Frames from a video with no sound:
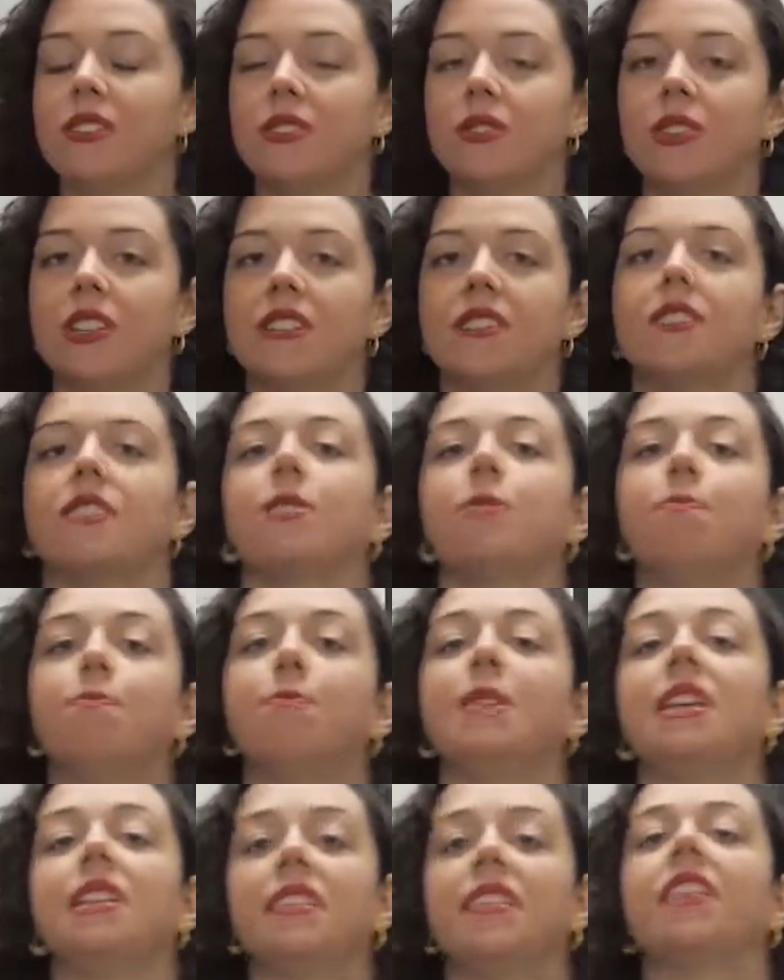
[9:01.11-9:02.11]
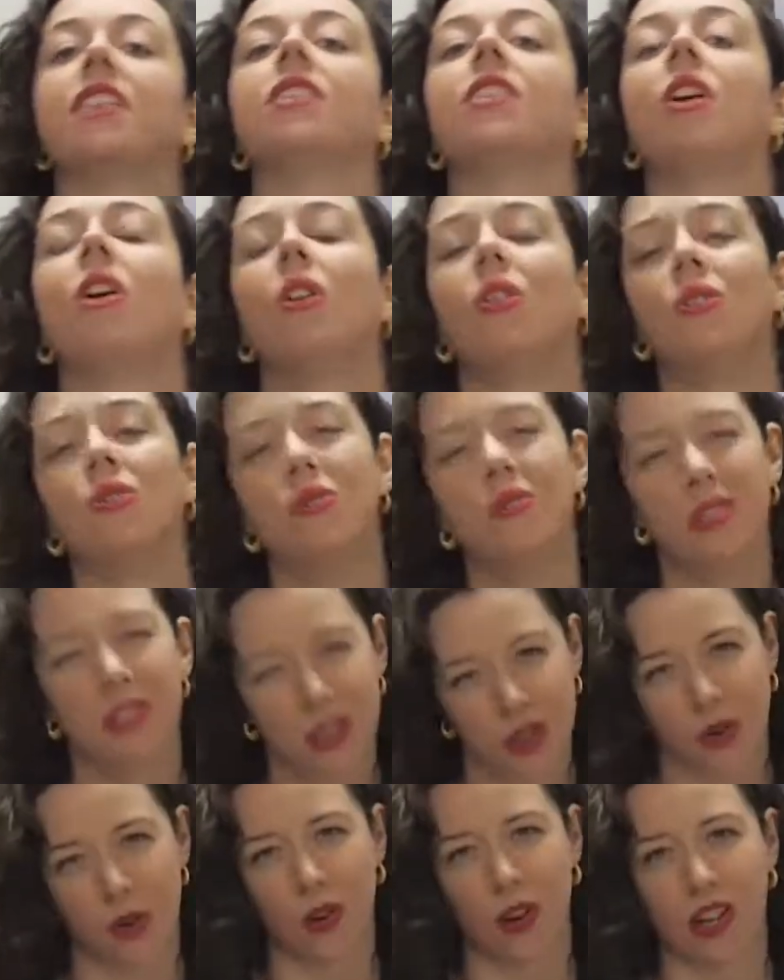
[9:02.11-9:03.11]
students to beat their own
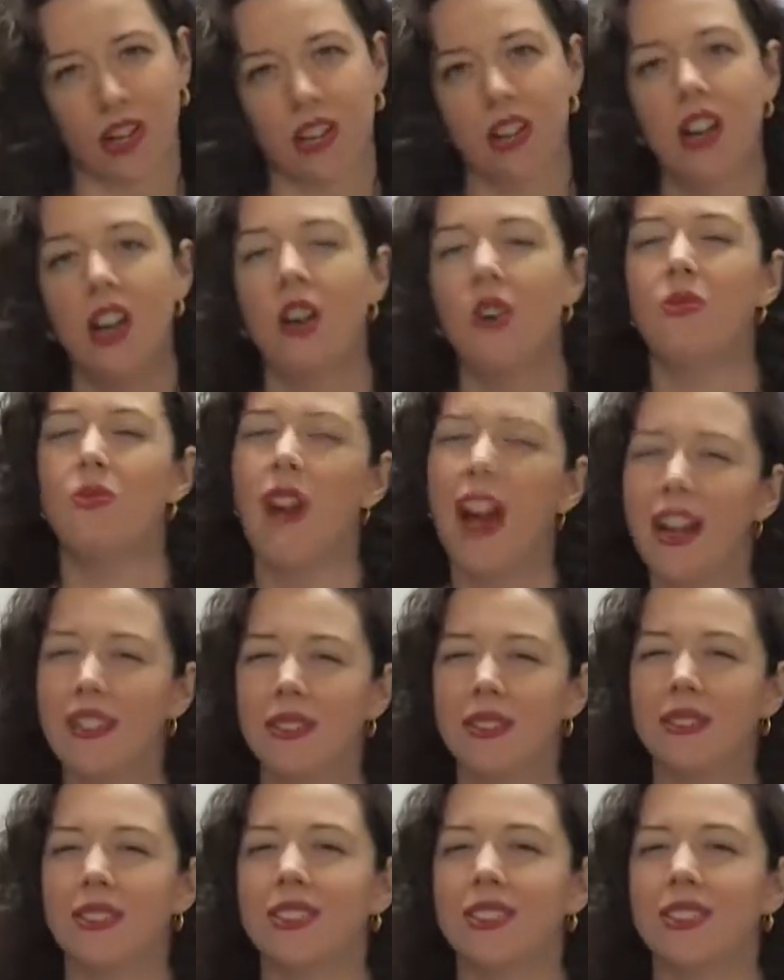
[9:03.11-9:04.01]
score rather